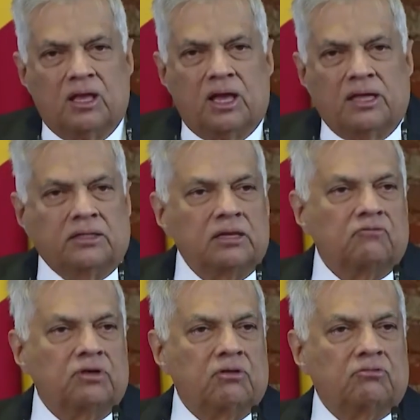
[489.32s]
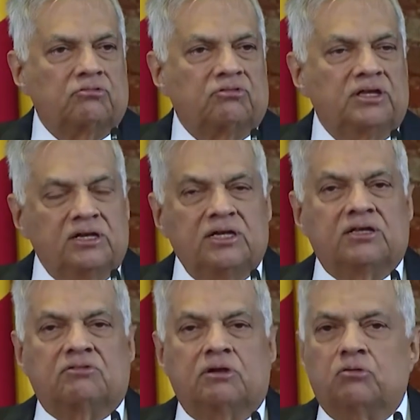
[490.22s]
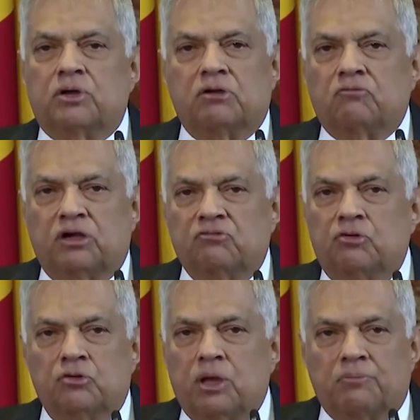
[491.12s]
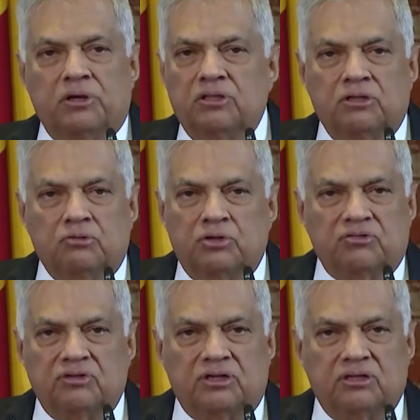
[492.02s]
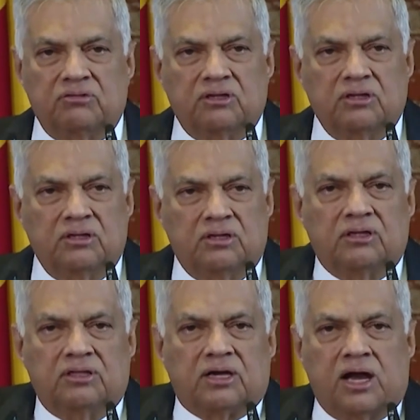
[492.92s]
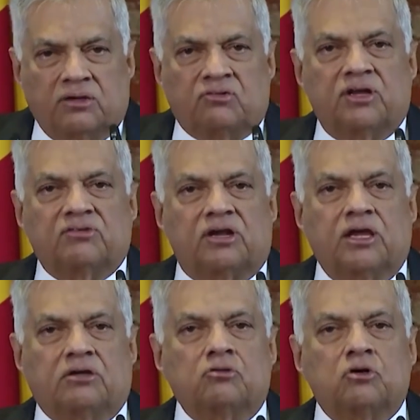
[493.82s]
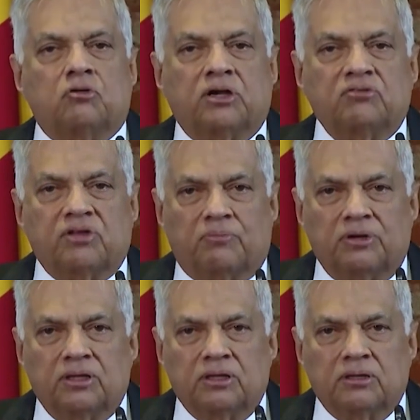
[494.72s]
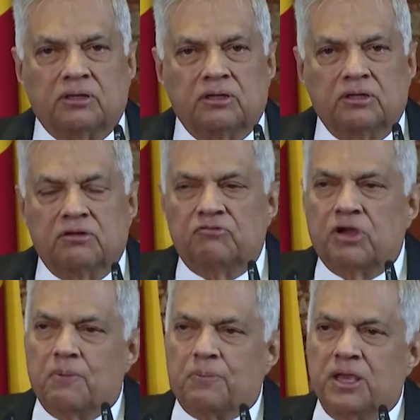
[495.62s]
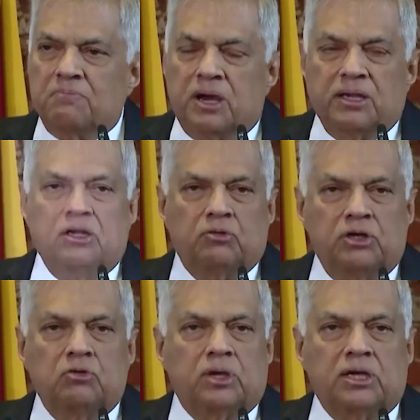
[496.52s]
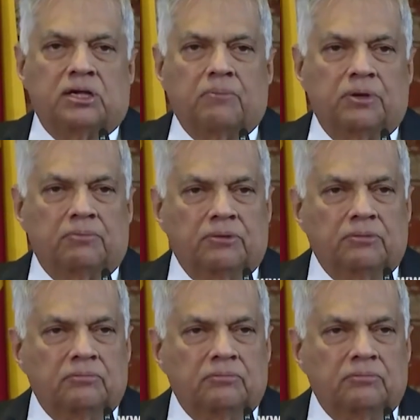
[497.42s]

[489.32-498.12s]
I think we have to seriously look at what is going to happen in the universities. The country has a right to know what is happening. We are paying money to educate our people.